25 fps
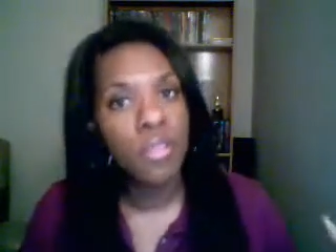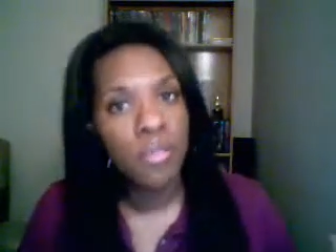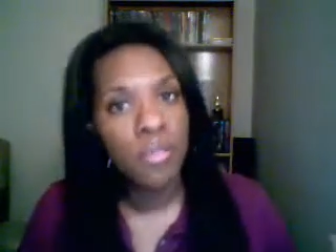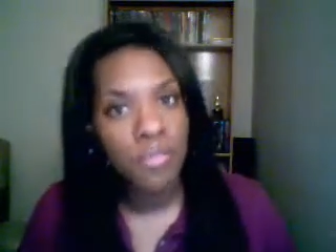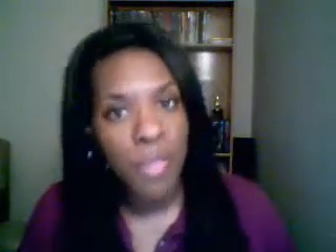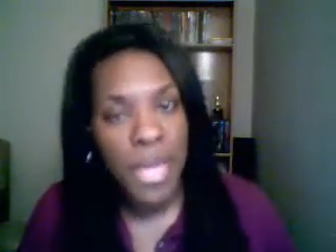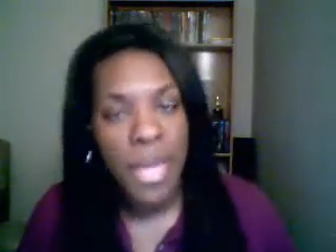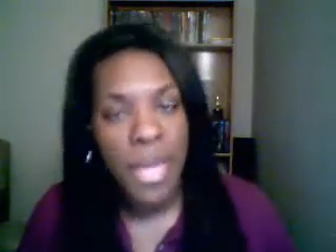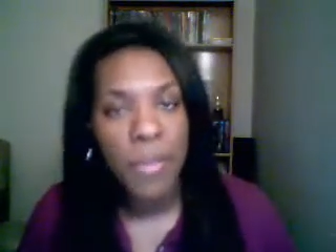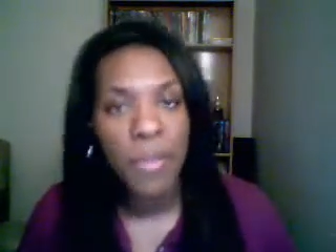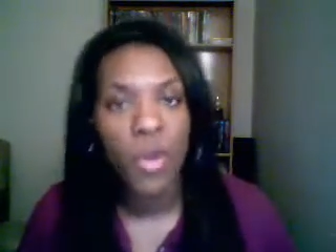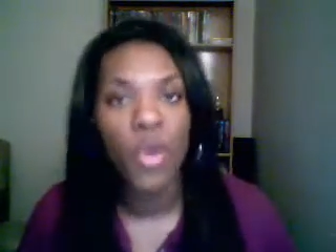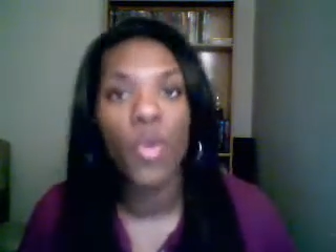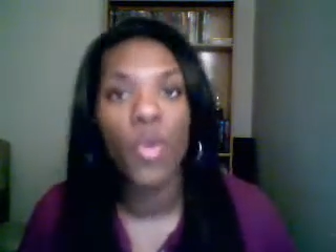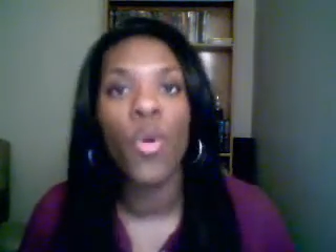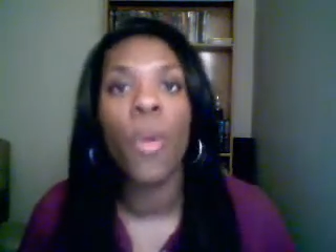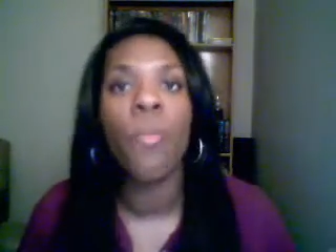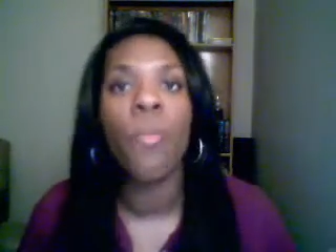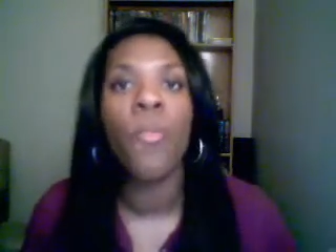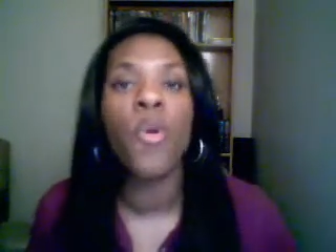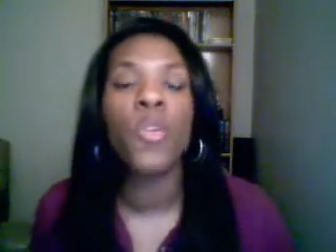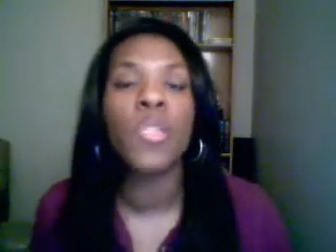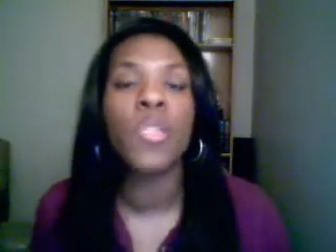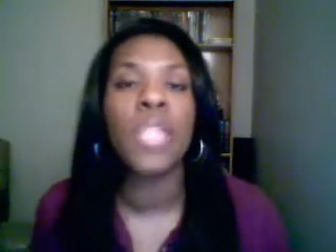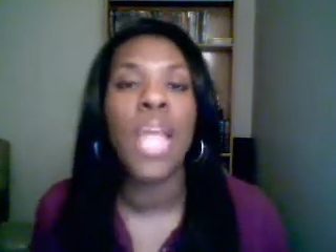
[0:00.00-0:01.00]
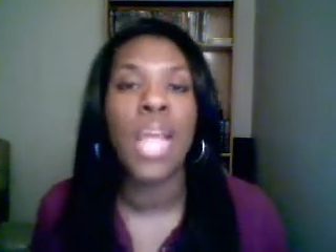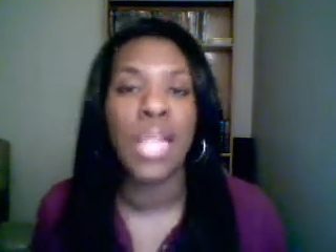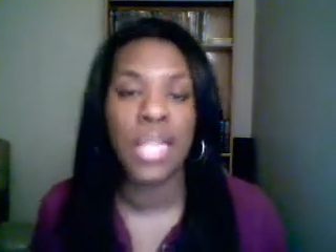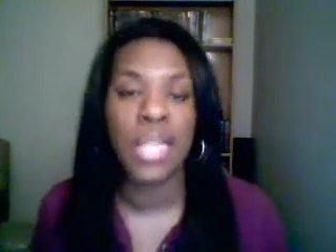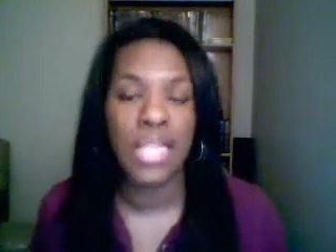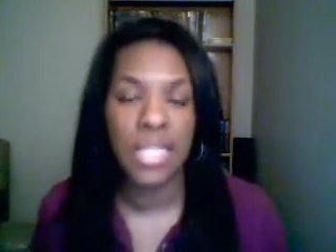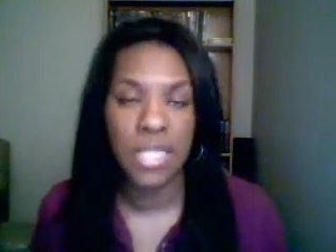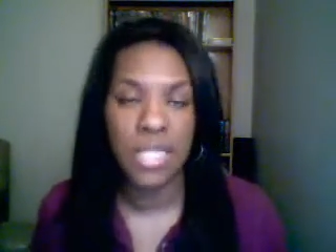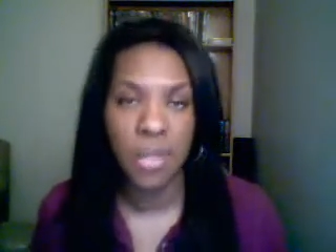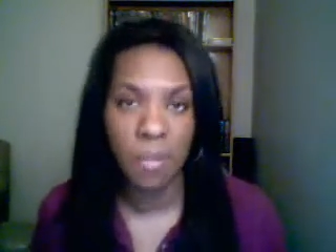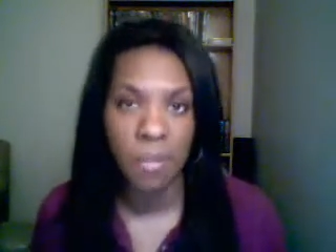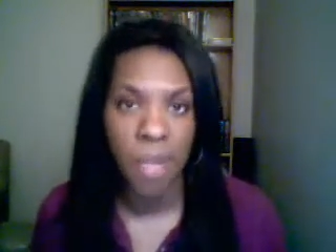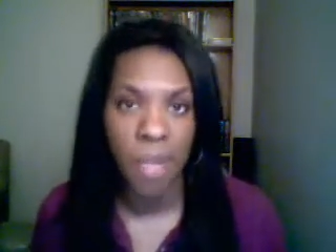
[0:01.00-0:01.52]
people who are most
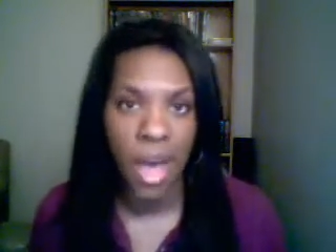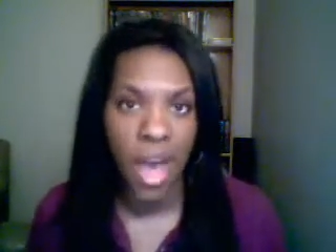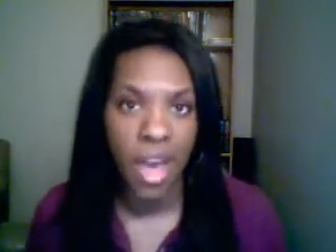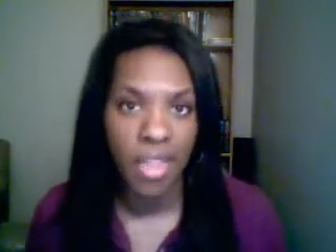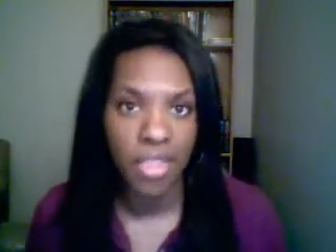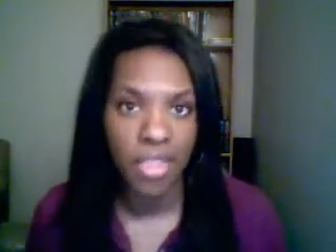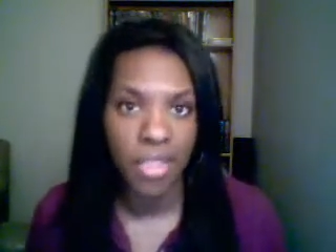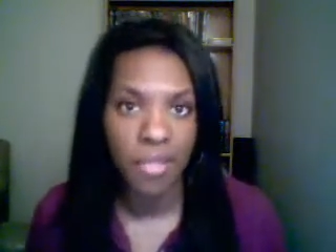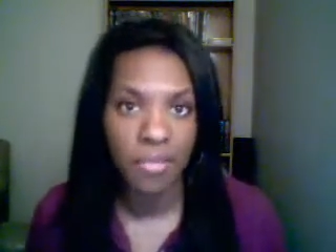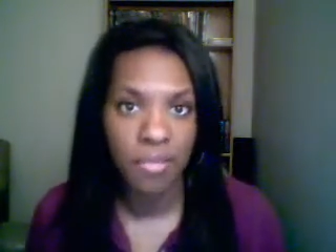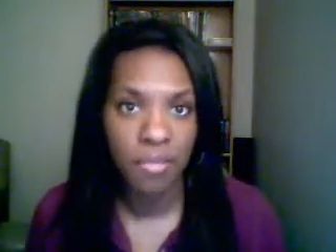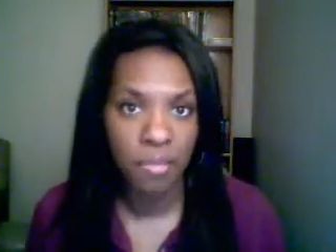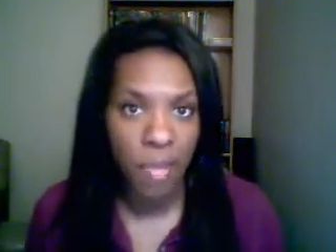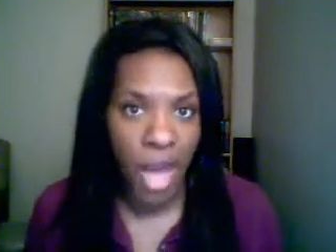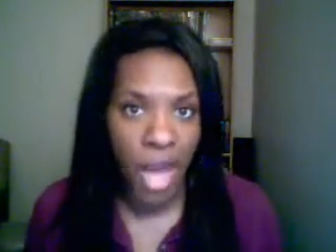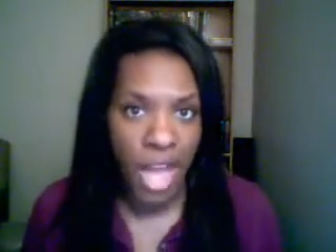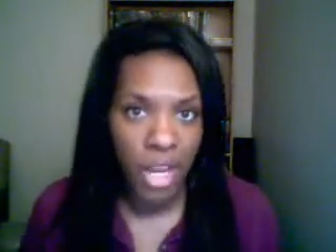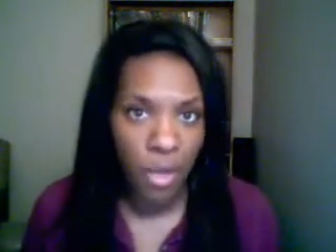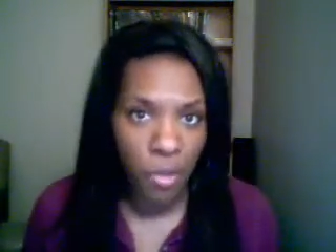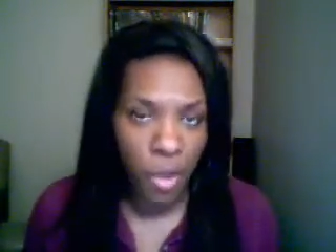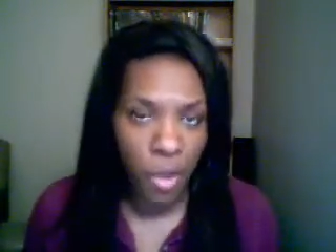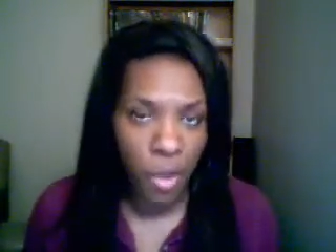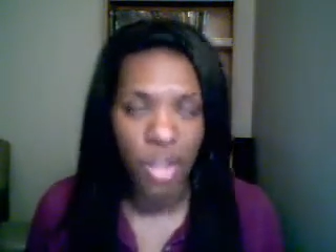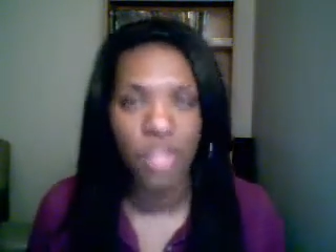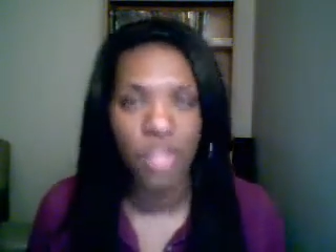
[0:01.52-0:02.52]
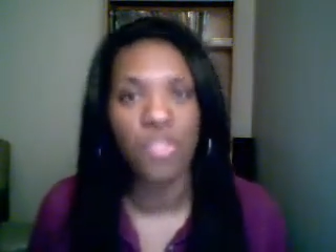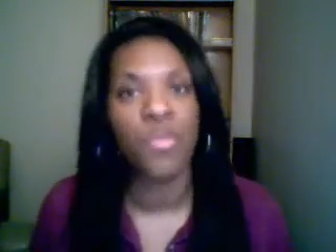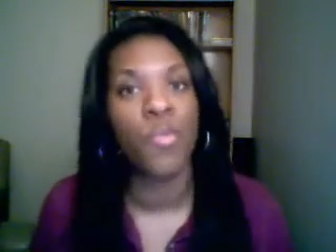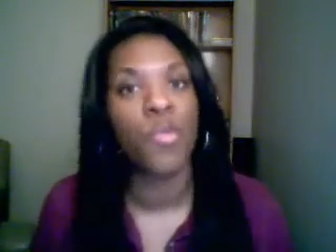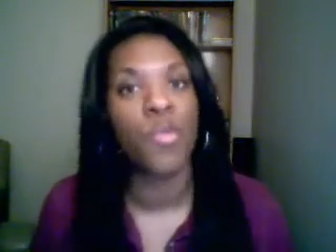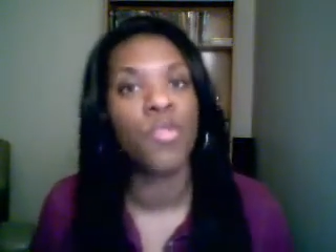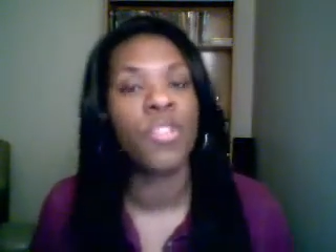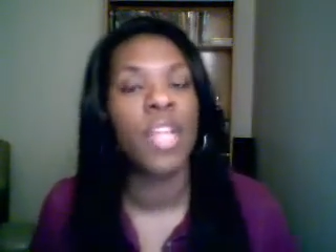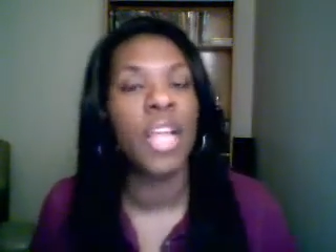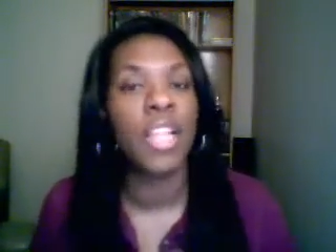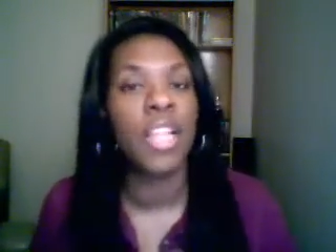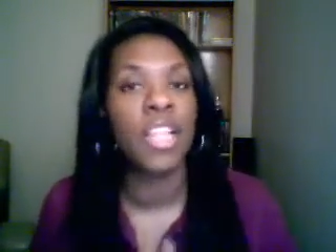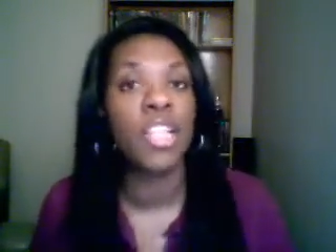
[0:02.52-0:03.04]
likely to buy buy your products or
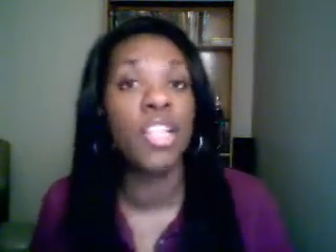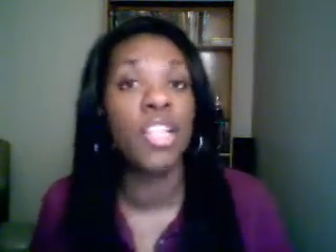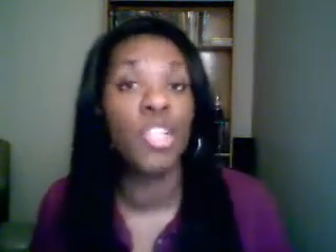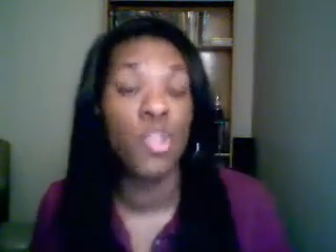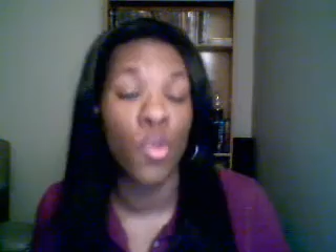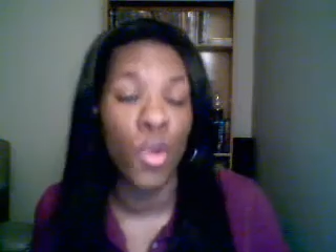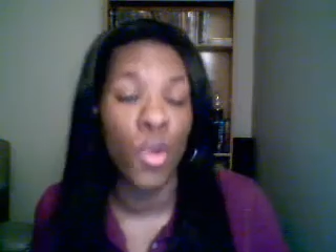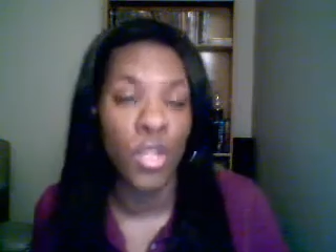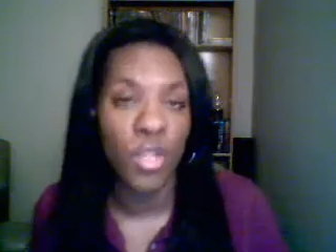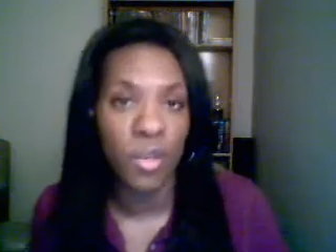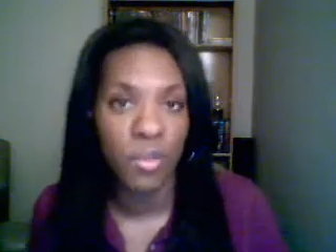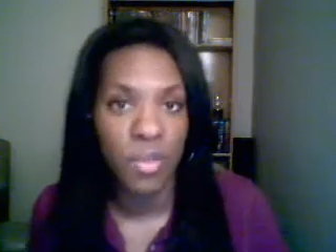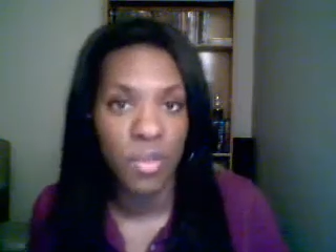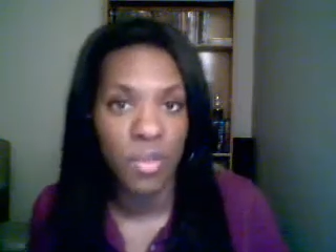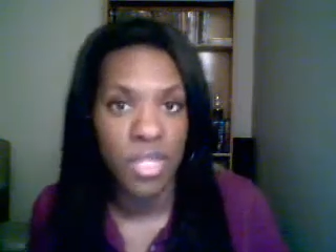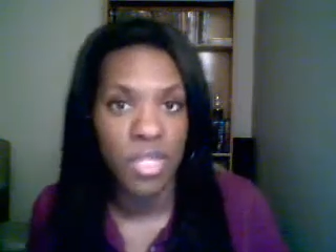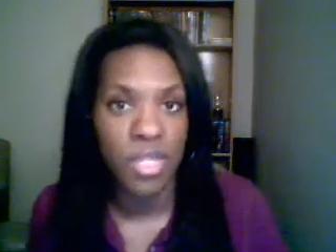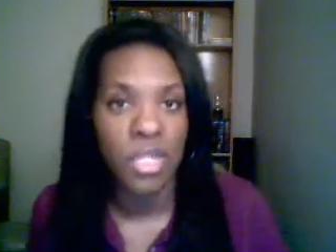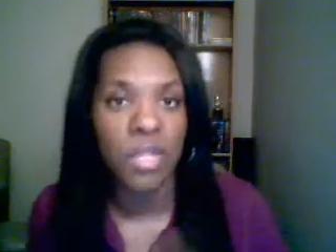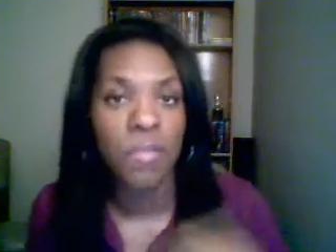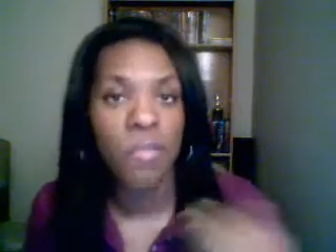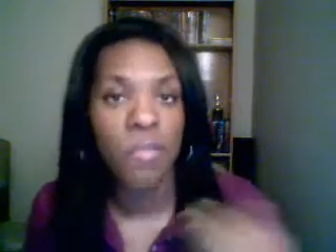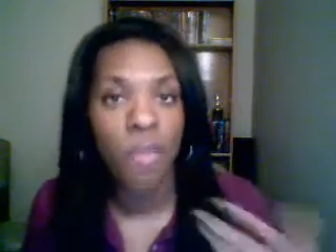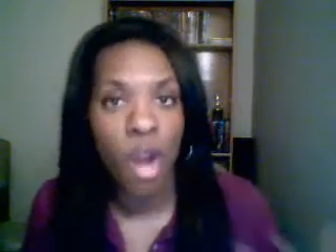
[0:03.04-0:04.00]
most likely to join your business.